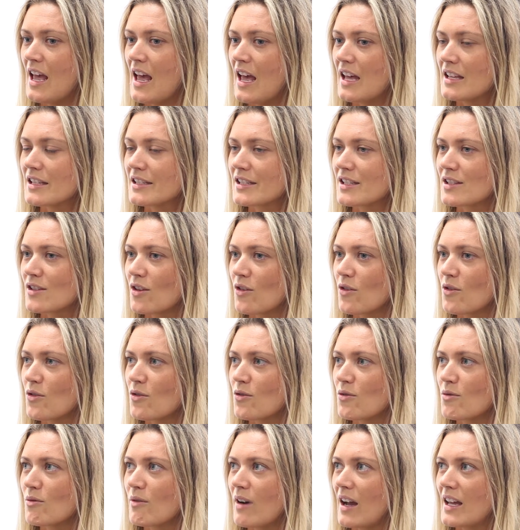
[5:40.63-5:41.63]
And
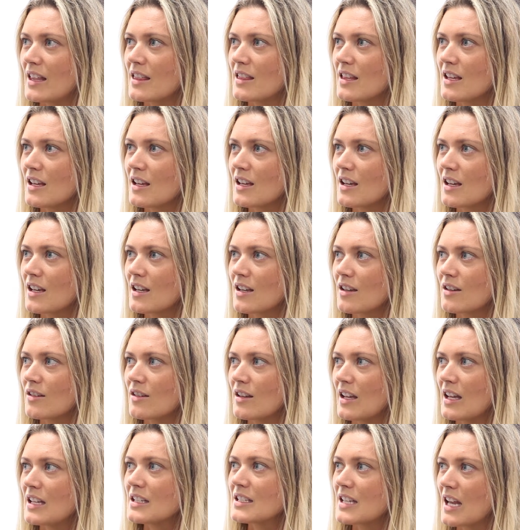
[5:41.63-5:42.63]
so I think
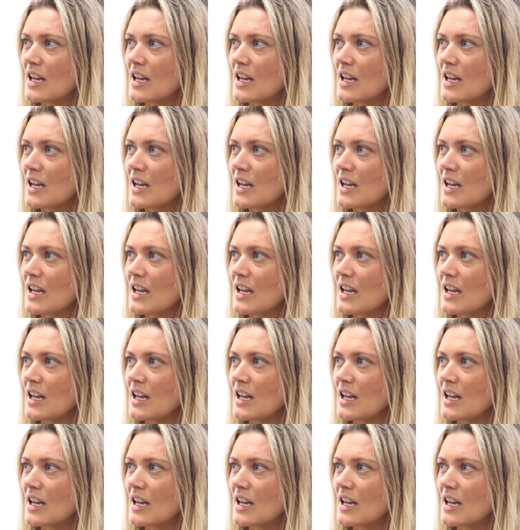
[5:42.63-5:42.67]
in